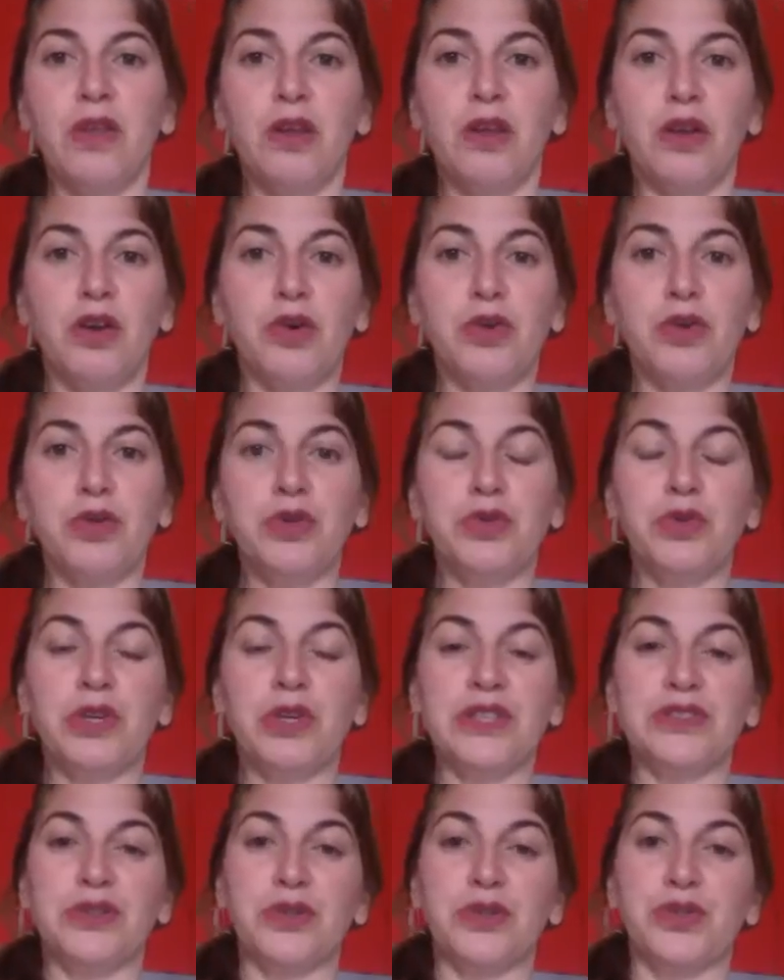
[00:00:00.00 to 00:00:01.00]
go to
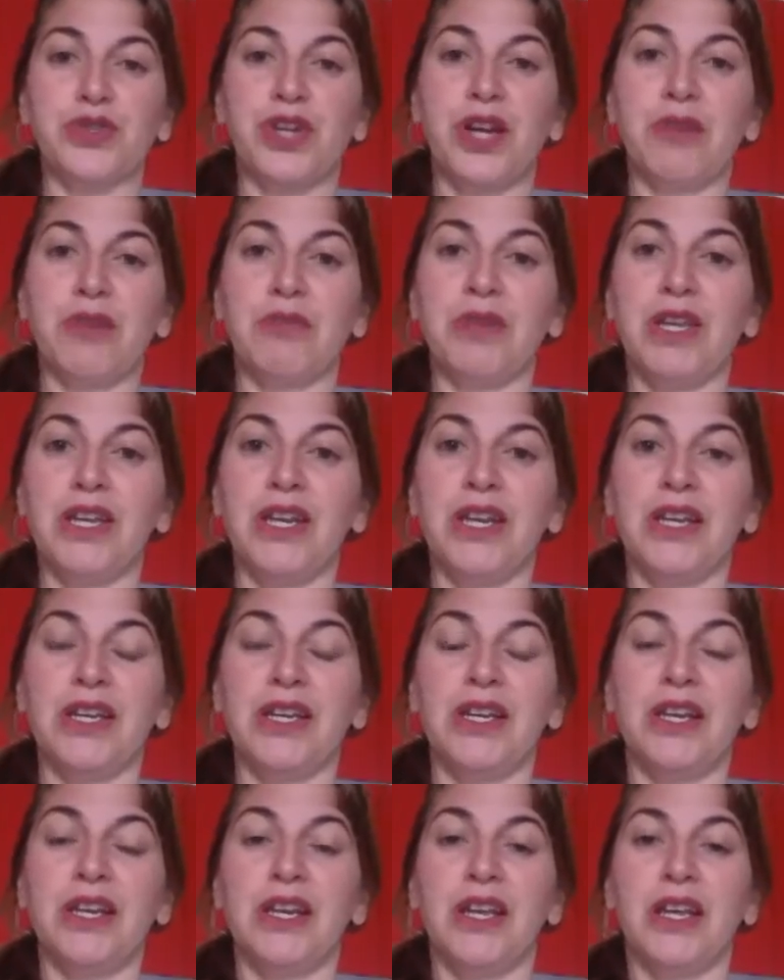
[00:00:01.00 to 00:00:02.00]
a social meeting
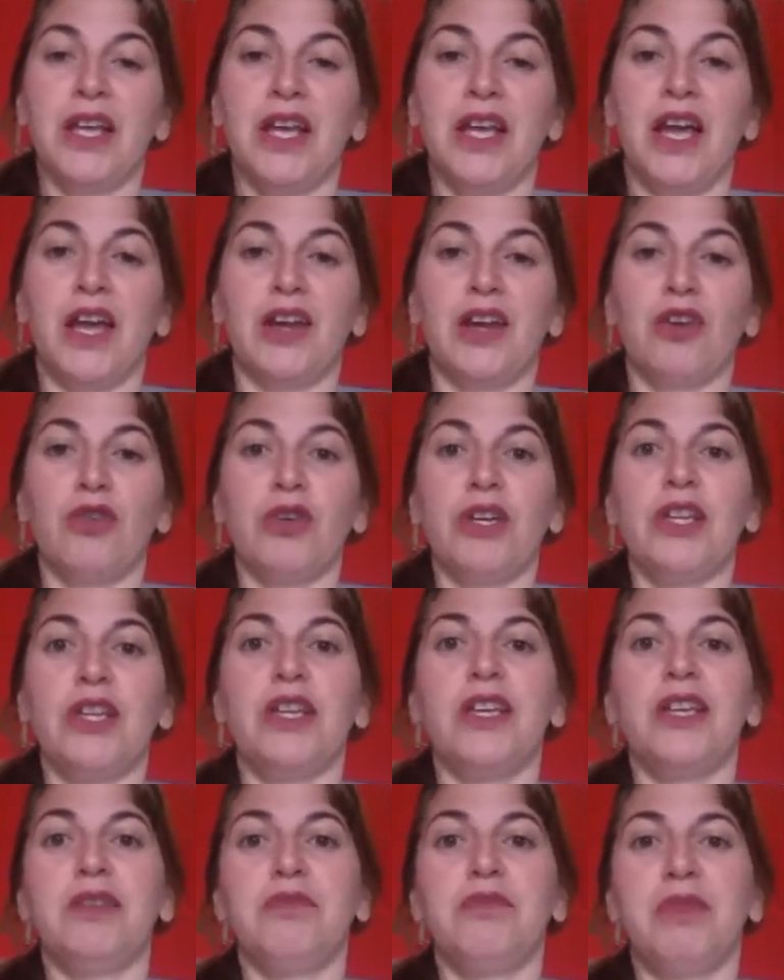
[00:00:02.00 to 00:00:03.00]
and only
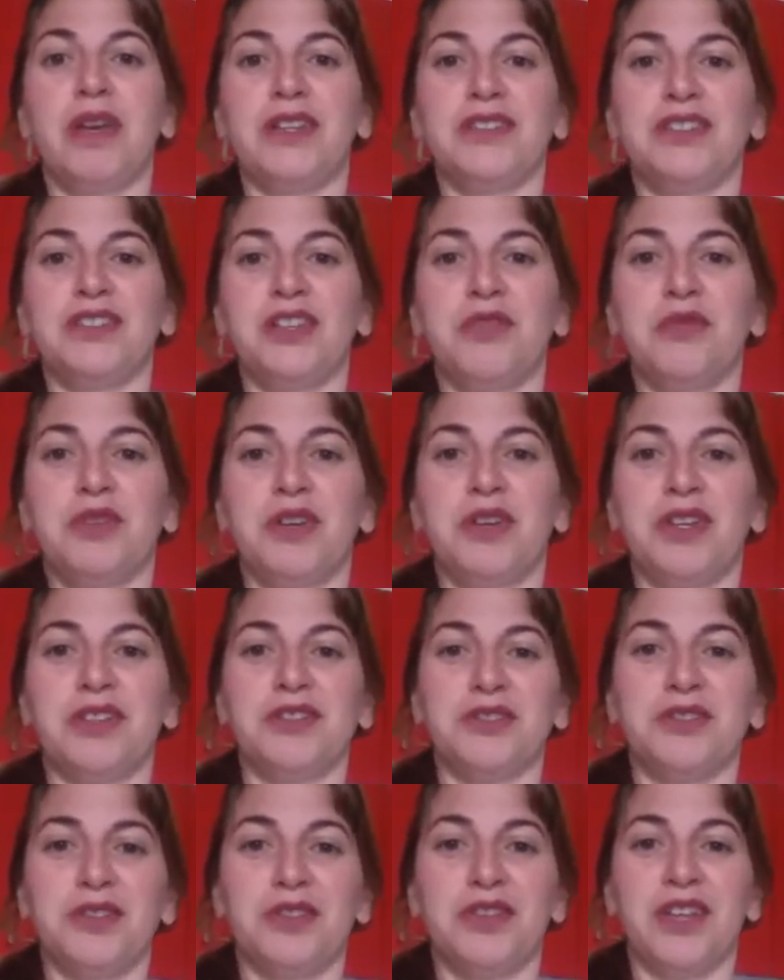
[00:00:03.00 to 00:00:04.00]
eat vegetable. And
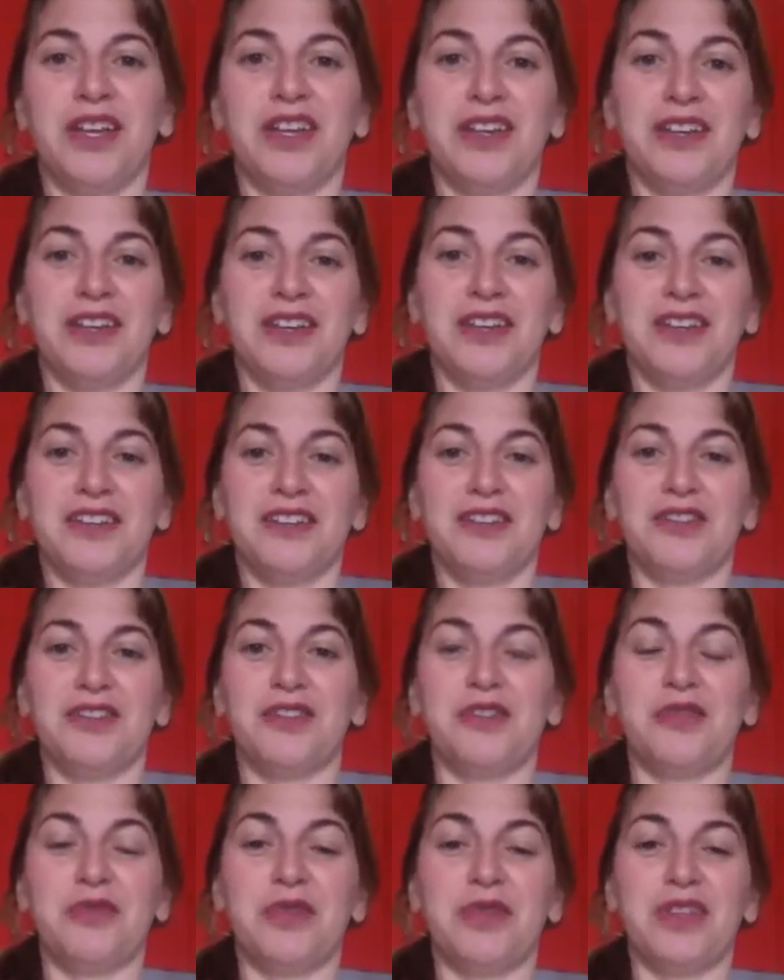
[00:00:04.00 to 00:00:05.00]
sometimes, you
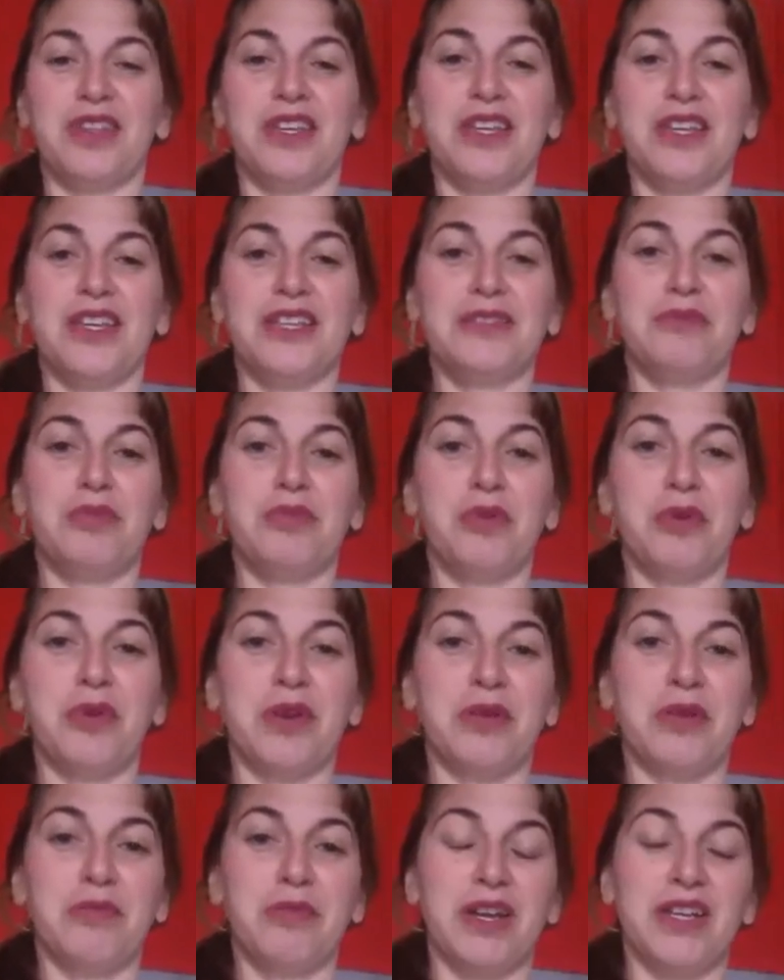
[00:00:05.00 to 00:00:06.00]
know, we think it's
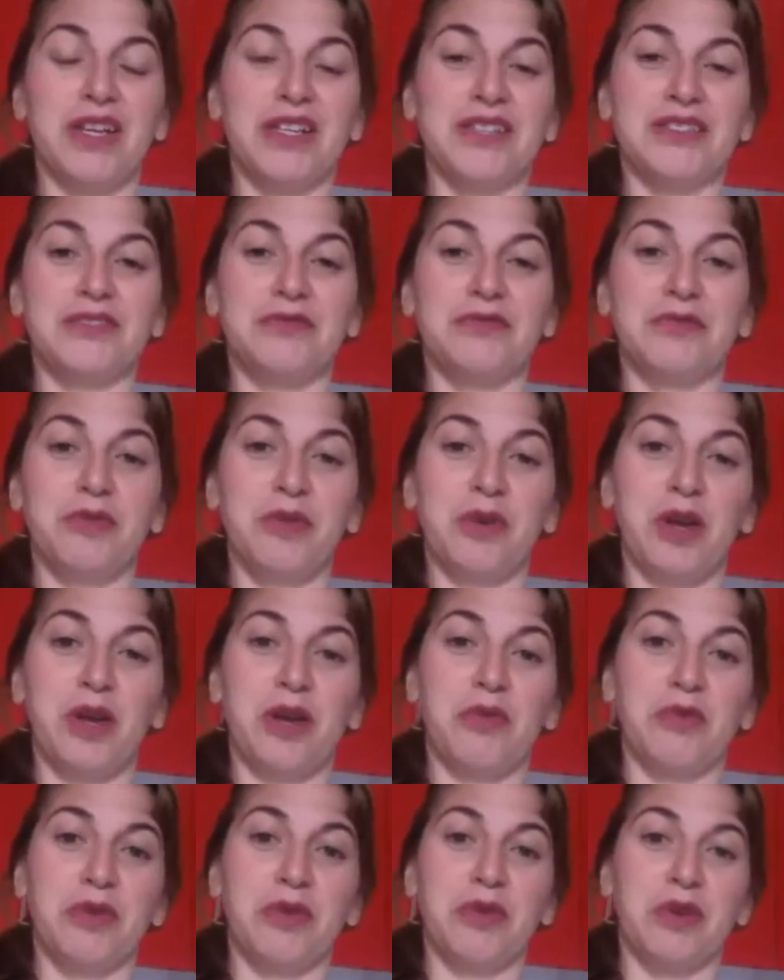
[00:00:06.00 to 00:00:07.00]
boring, but it's for
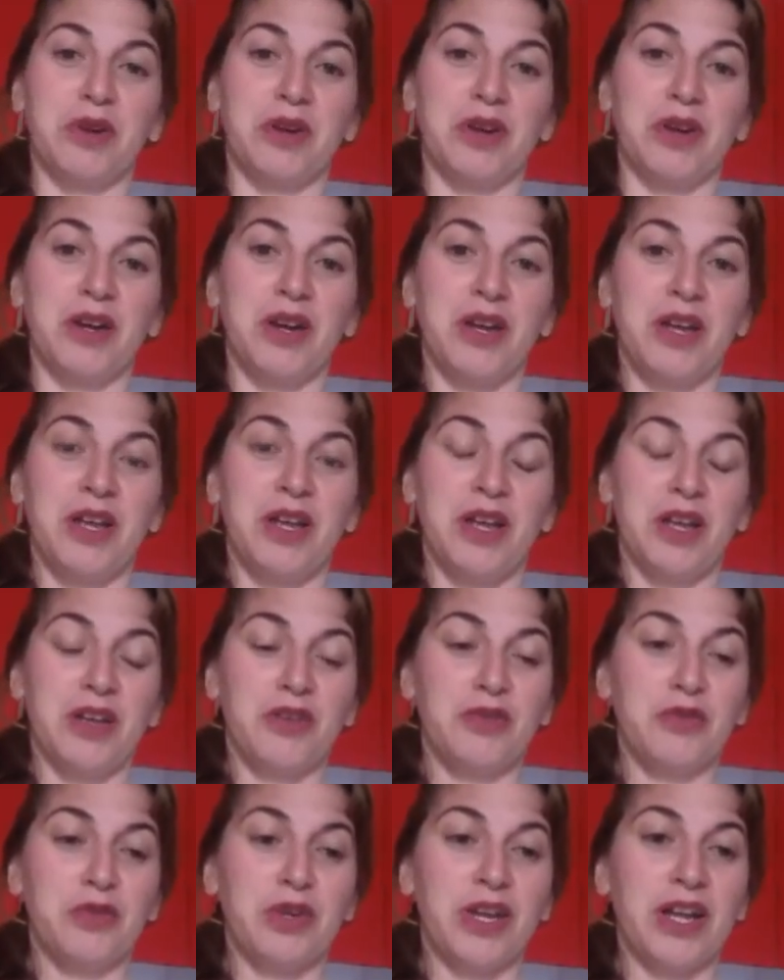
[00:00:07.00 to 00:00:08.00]
our
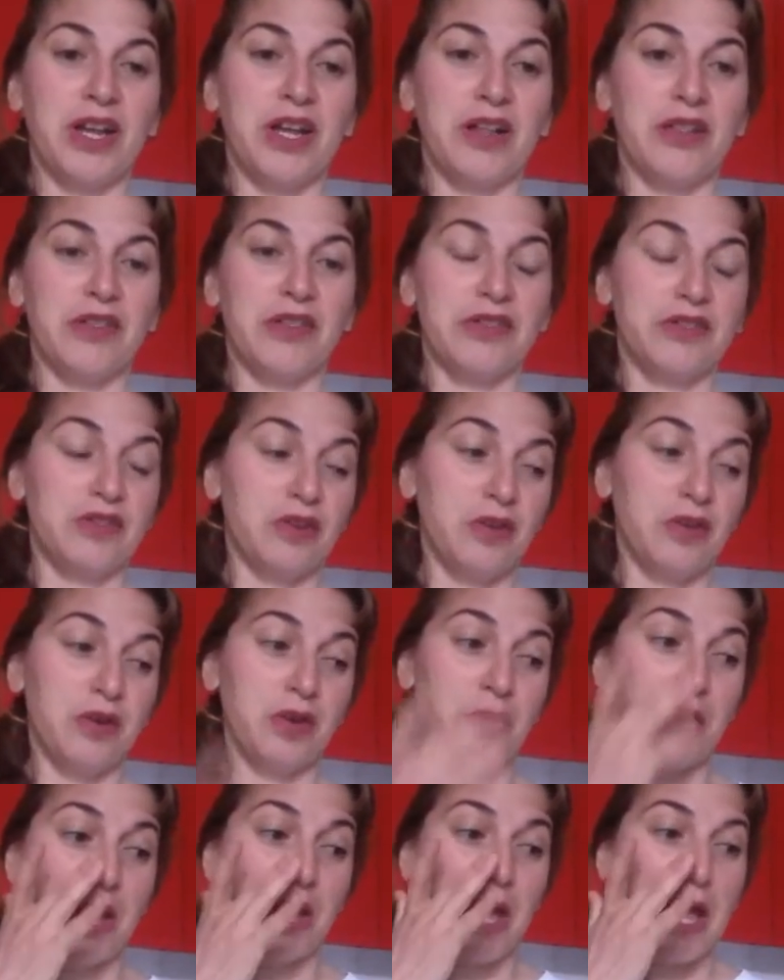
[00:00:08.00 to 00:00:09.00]
good health. So